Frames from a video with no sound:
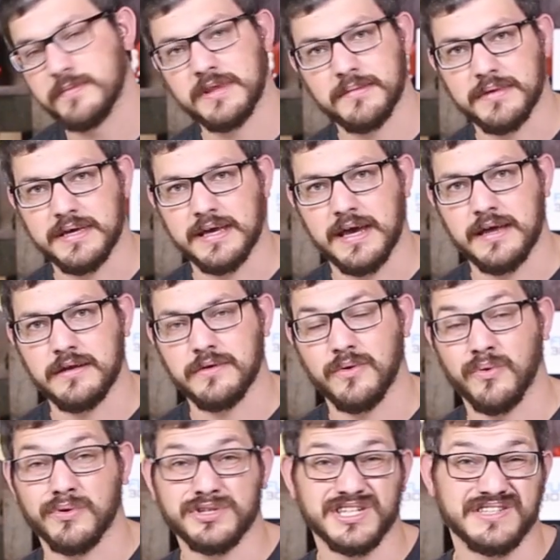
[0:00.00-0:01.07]
them again
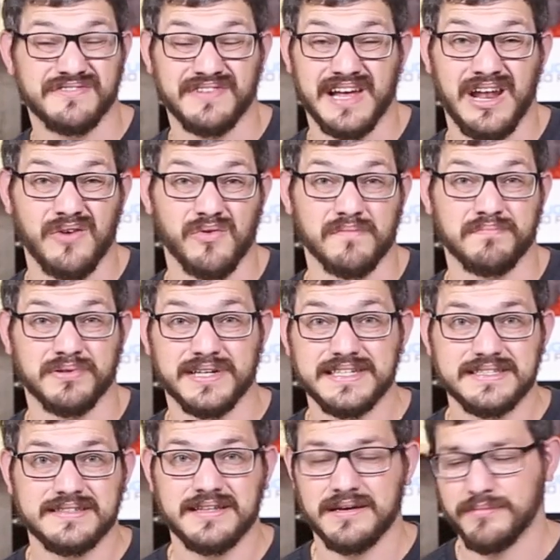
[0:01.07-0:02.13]
or just flat out
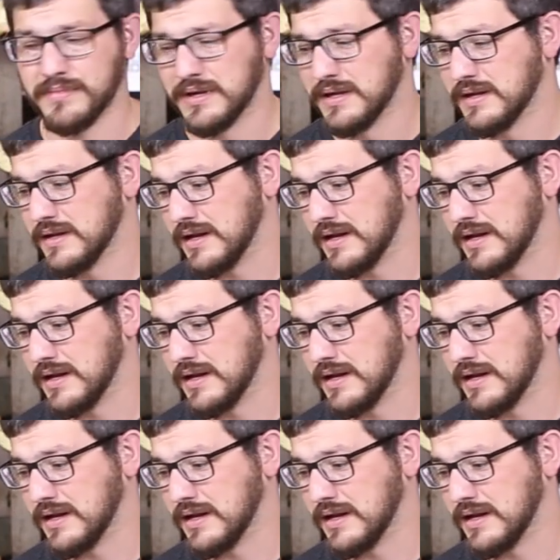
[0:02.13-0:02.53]
replace them.